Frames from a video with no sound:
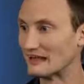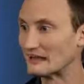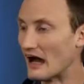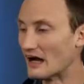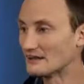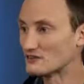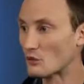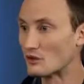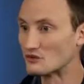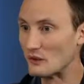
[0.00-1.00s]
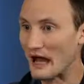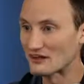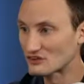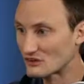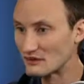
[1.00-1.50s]
that God is going to
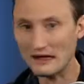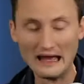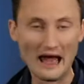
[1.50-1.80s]
actually